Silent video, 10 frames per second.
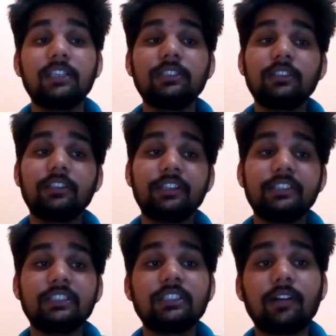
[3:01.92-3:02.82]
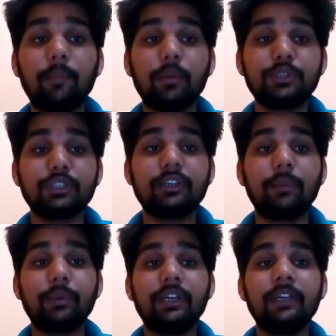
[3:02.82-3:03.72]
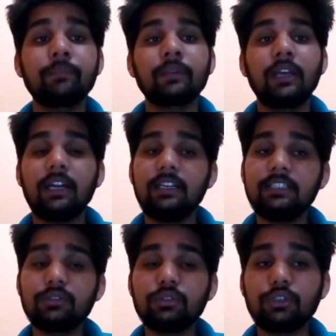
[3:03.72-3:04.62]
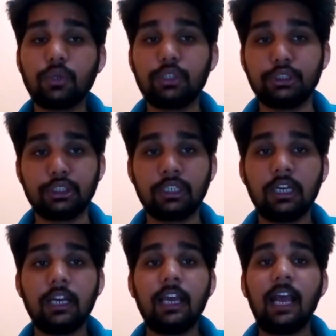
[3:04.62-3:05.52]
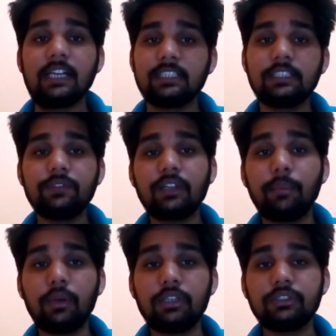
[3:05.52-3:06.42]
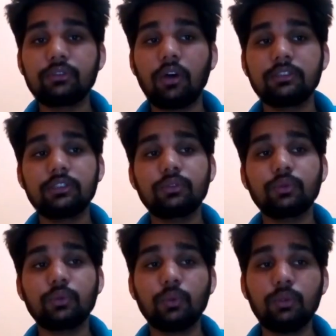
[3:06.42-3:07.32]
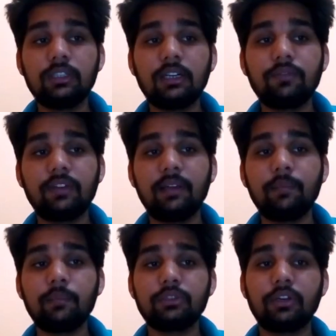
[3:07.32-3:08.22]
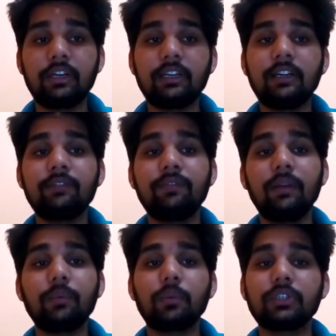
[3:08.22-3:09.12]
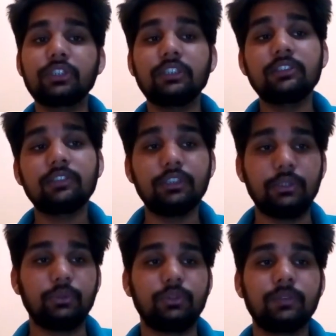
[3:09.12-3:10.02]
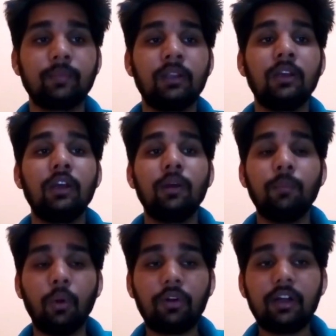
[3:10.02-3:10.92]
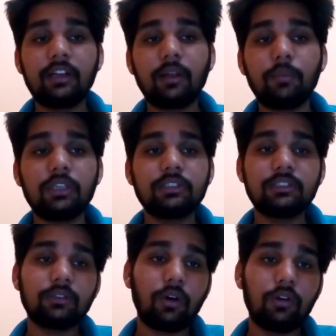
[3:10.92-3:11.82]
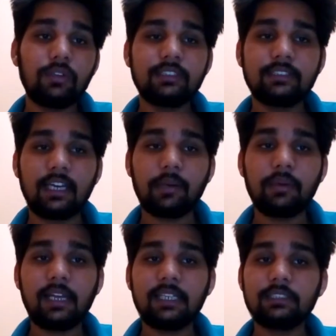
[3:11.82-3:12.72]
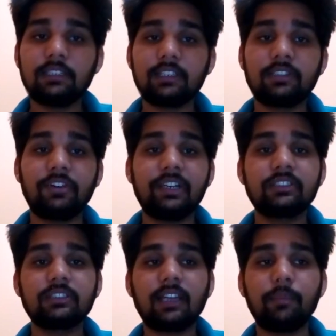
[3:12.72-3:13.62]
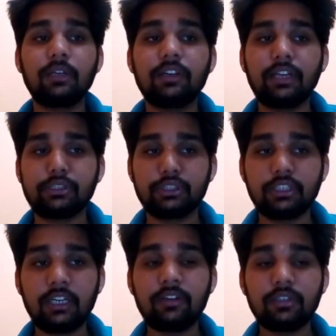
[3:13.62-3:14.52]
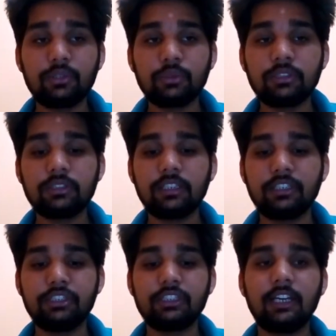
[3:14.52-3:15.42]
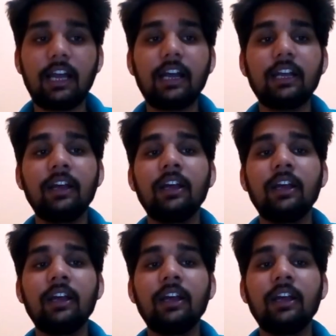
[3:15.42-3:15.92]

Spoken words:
as it increases the combustion rapidly and leads to detonation. Excessive turbulence causes to cool the flame generated and flame propagation is reduced. Moderate turbulence is always desirable as it accelerates the chemical reaction and reduces ignition lag,